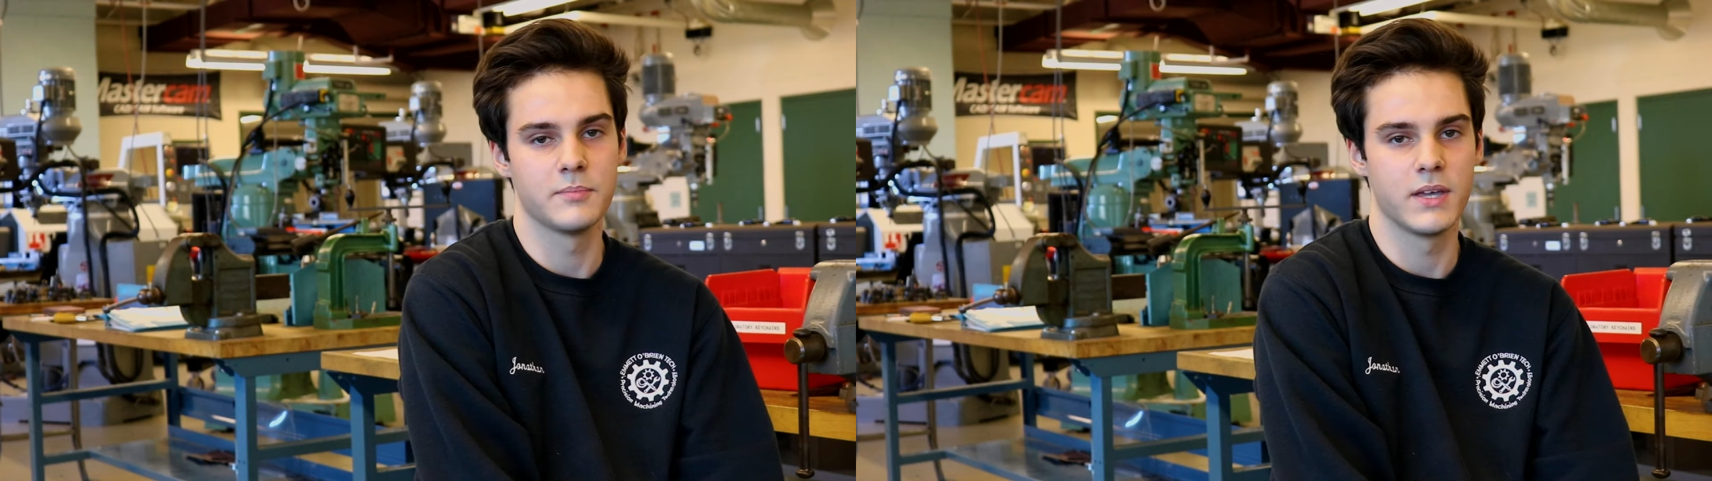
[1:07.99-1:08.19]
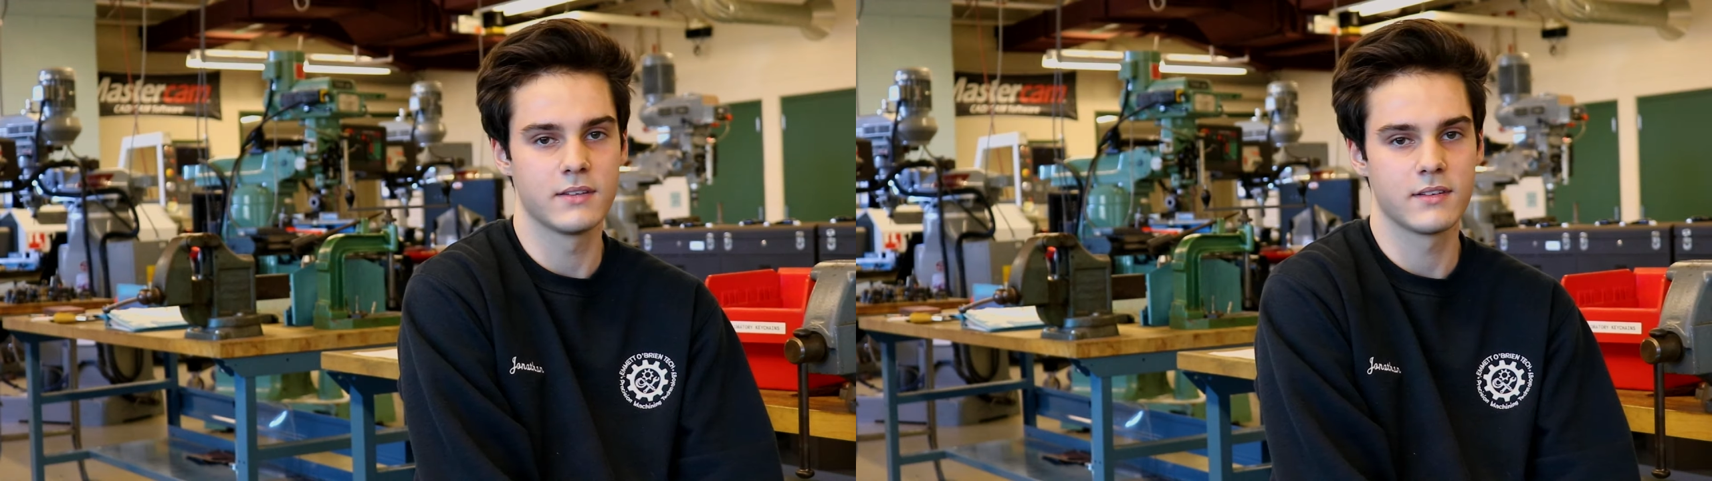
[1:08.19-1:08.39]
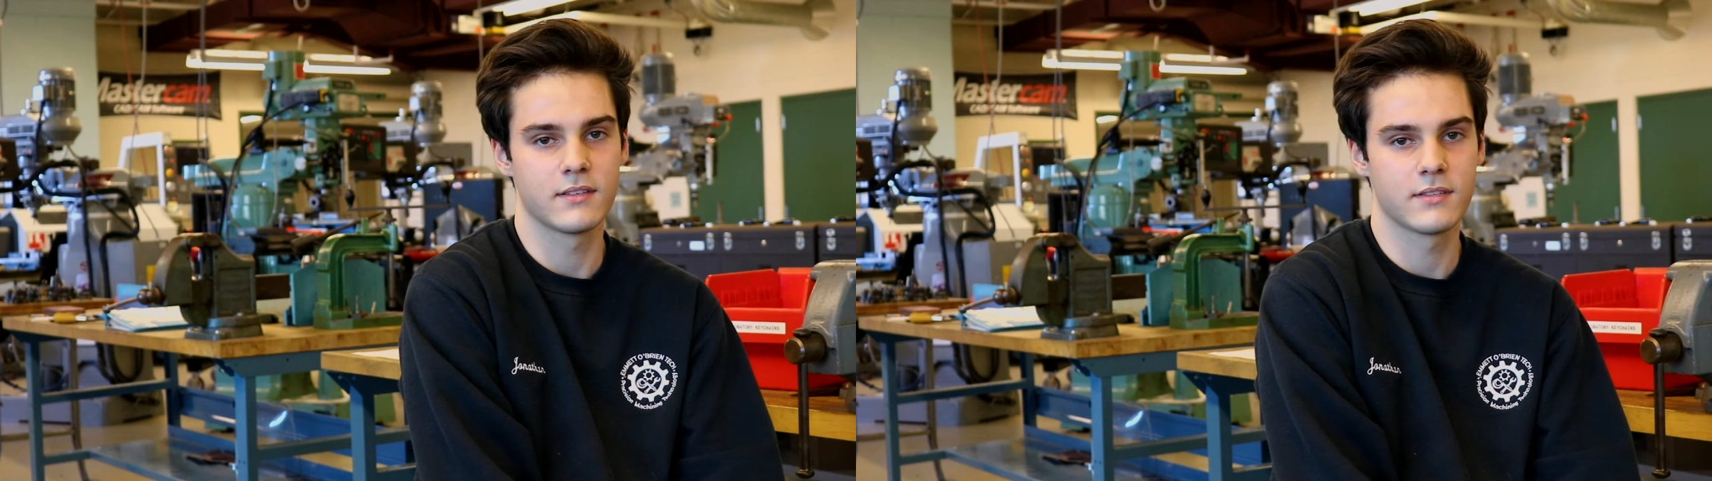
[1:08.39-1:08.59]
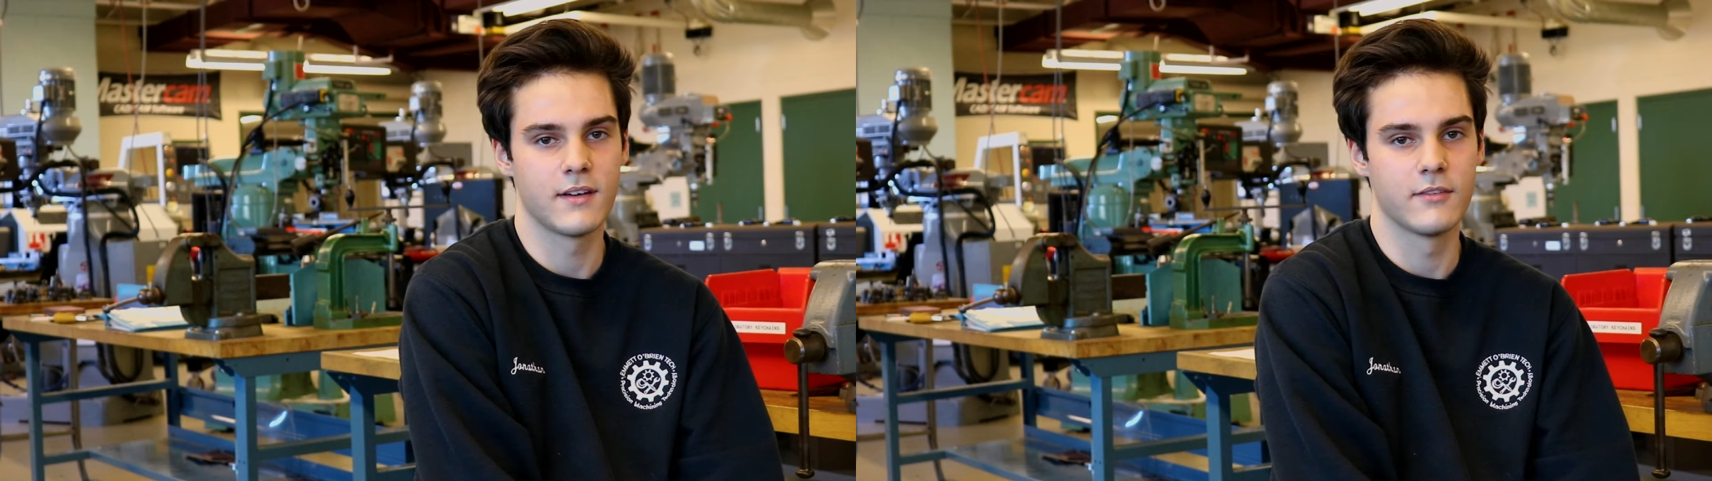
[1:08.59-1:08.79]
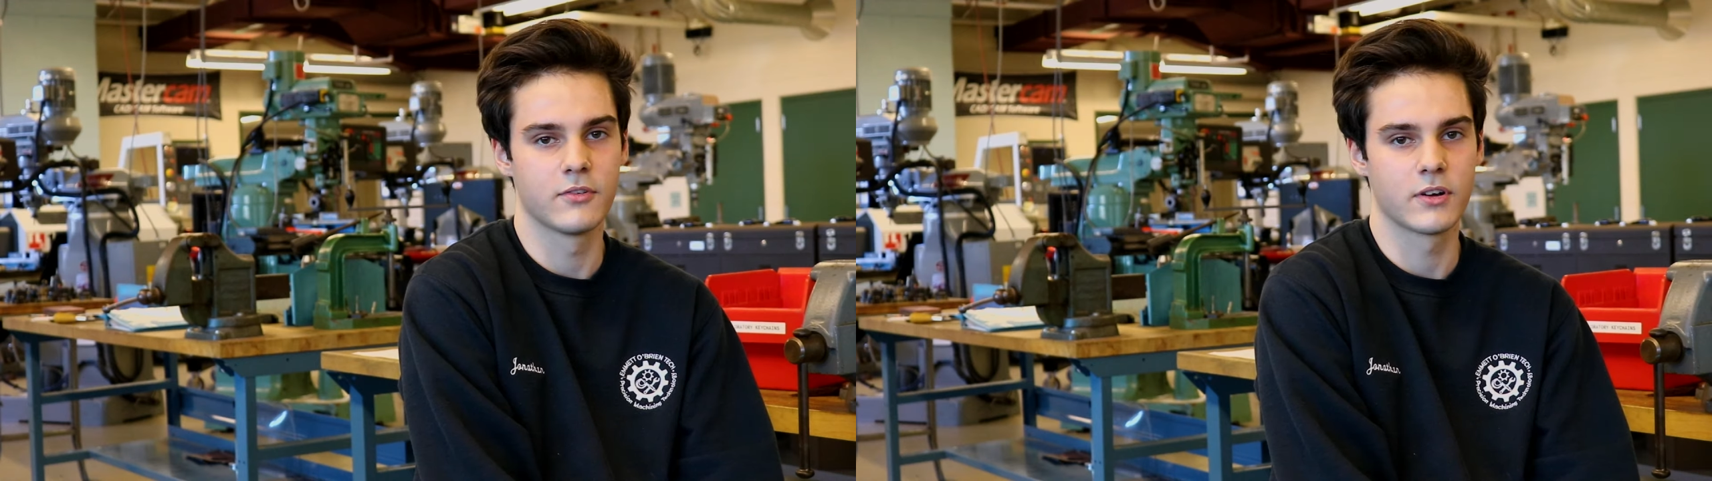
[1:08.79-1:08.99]
basics
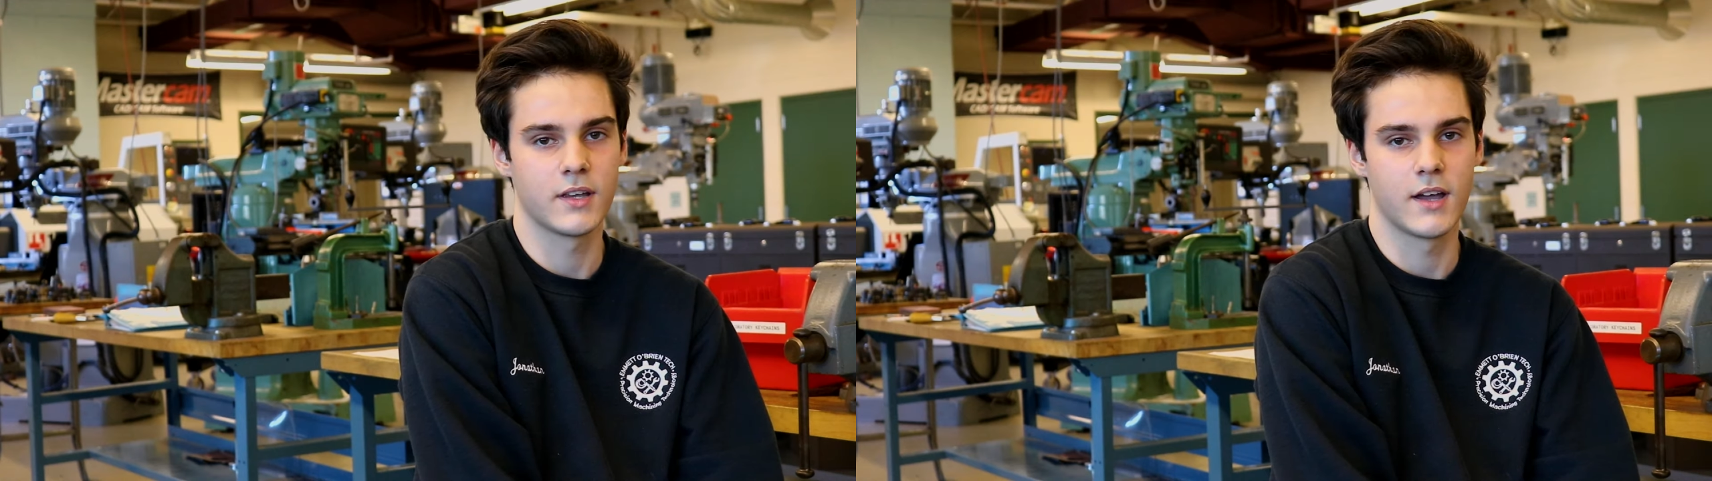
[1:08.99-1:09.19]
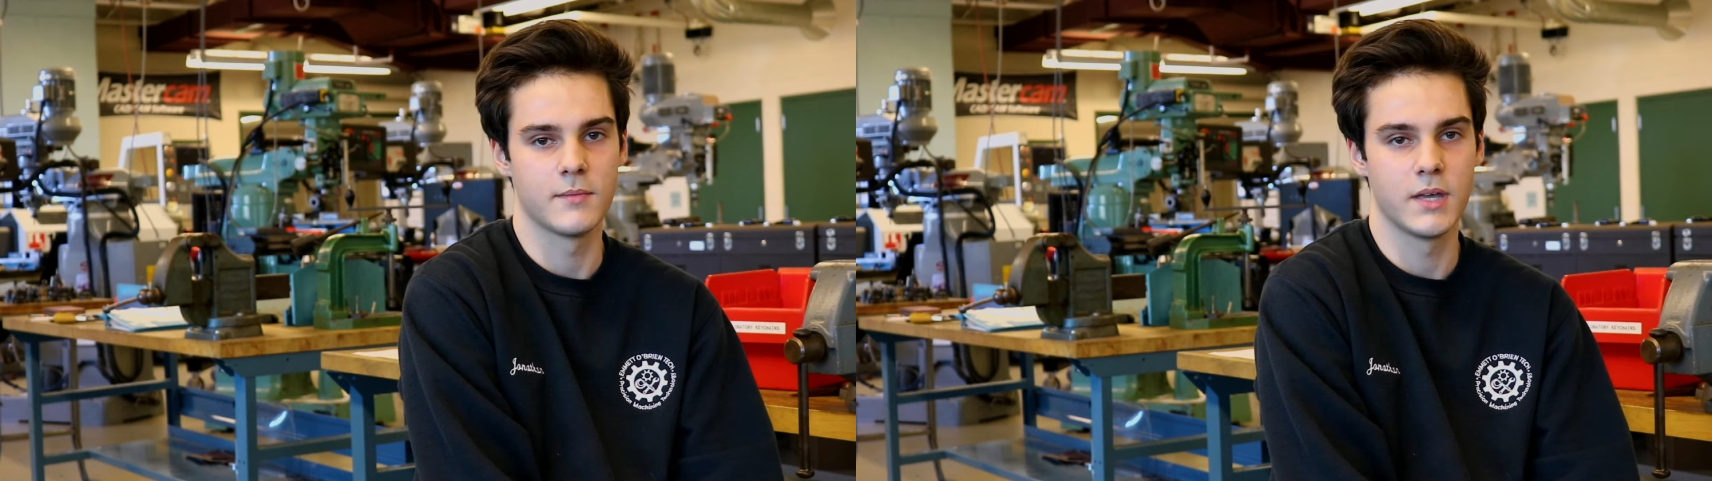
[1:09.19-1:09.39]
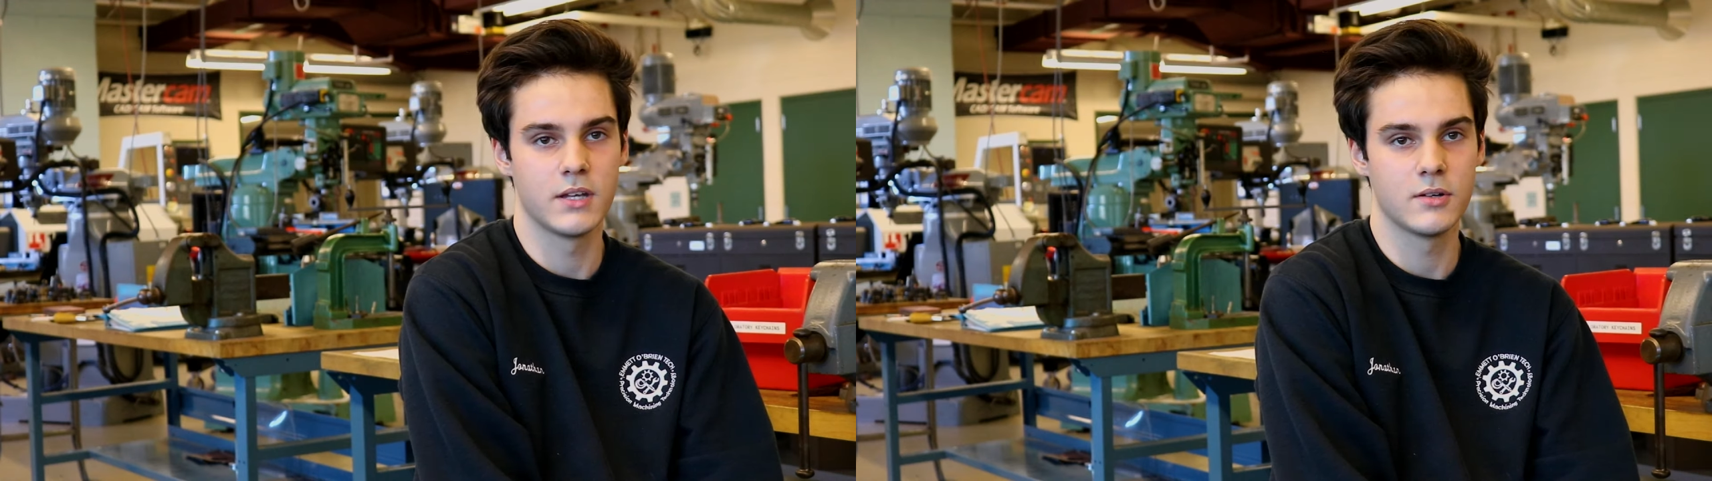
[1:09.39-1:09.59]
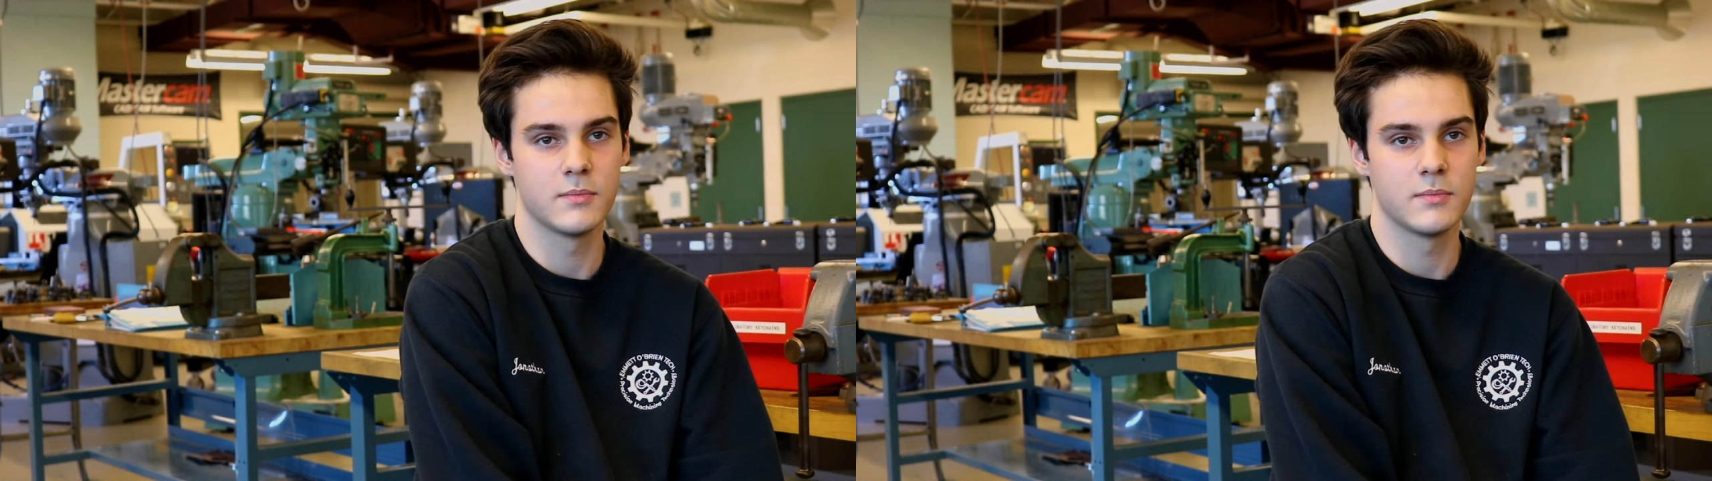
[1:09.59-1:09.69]
of working on manual